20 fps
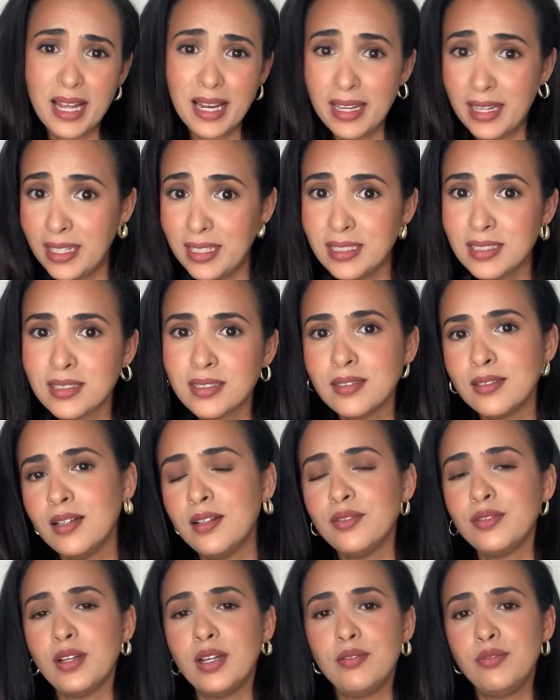At least
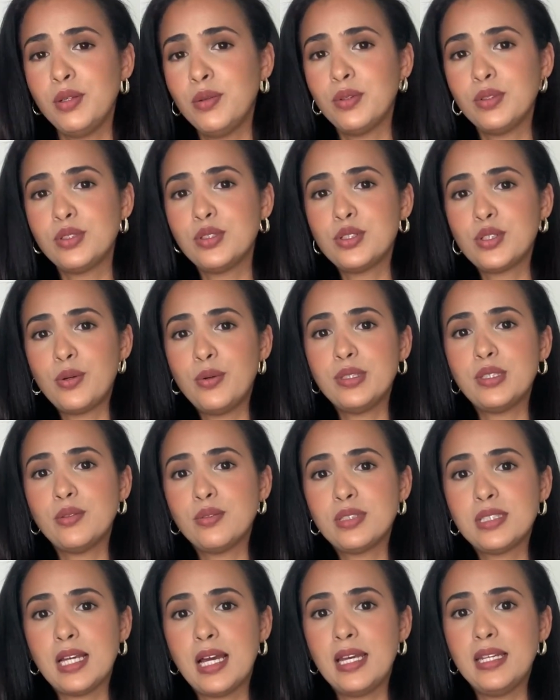if you want to show it
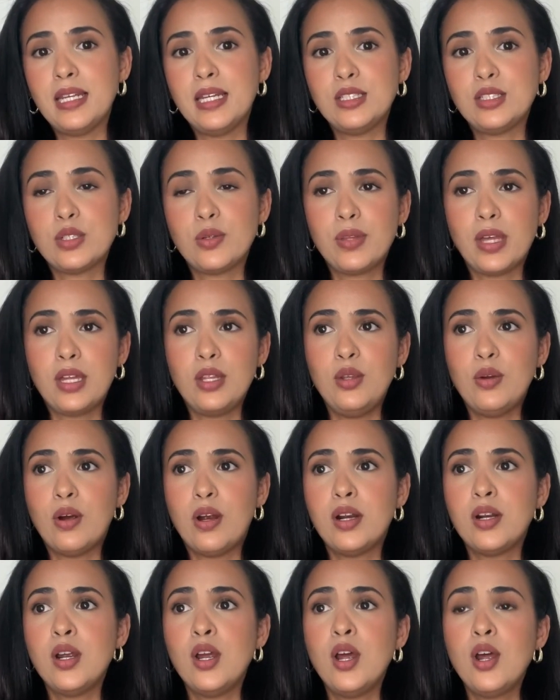outside and show that you
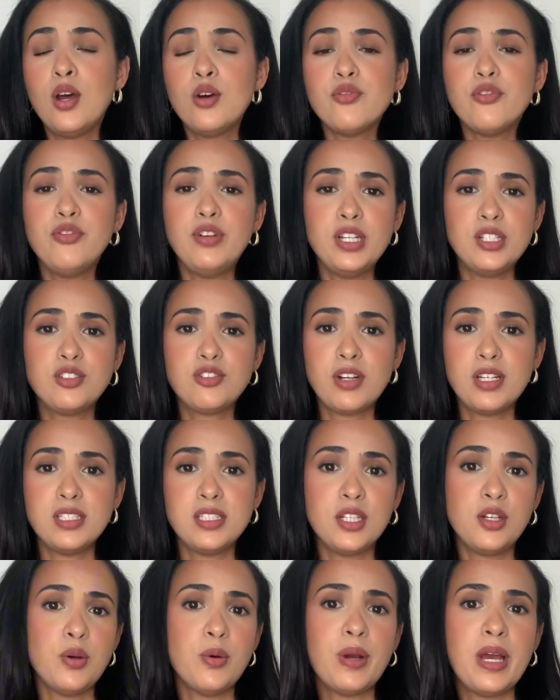are very
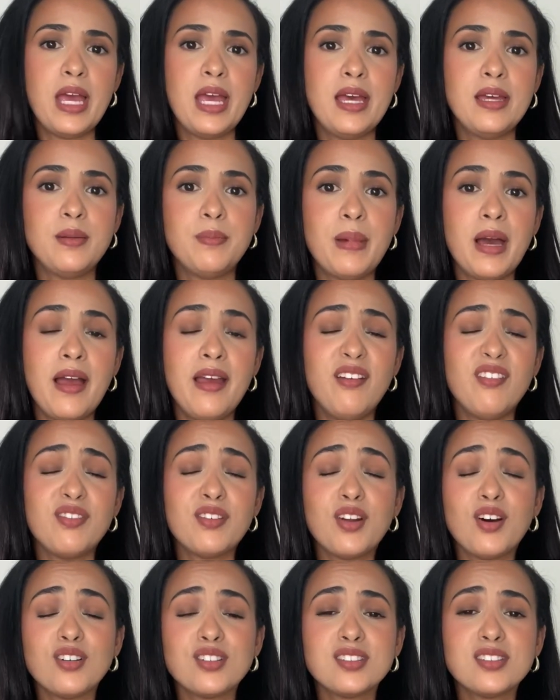trendy, go ahead, but if
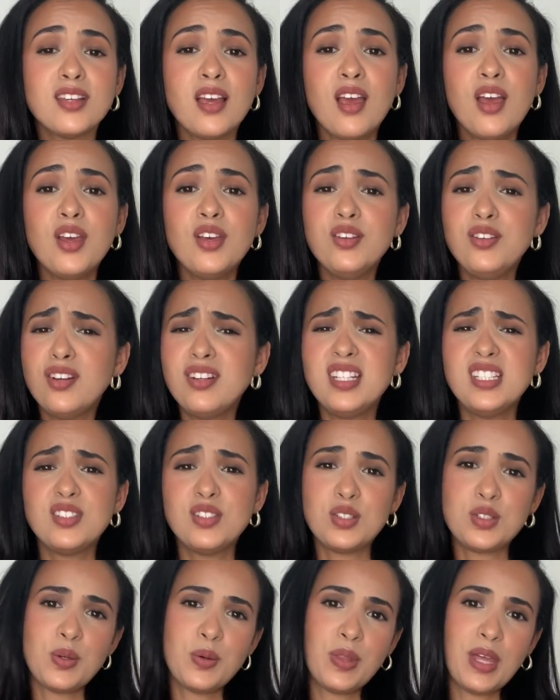not, you don't need
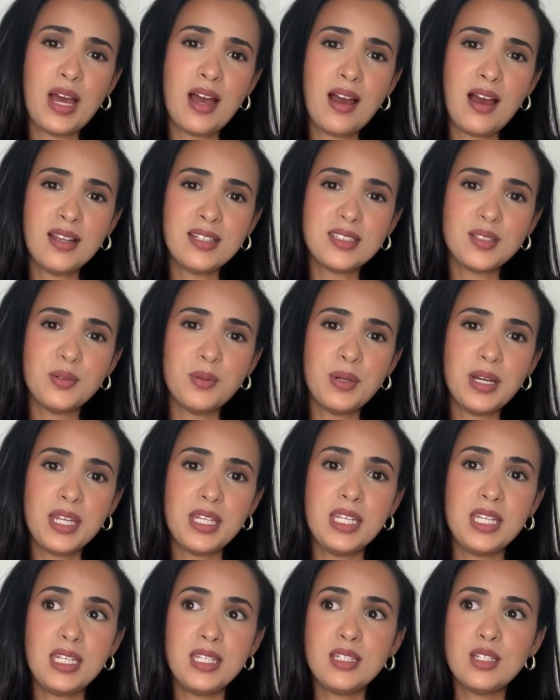to show that at a
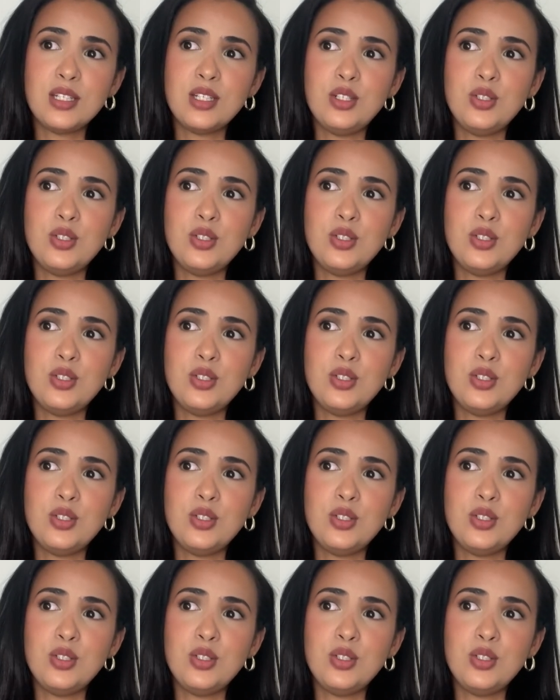wedding.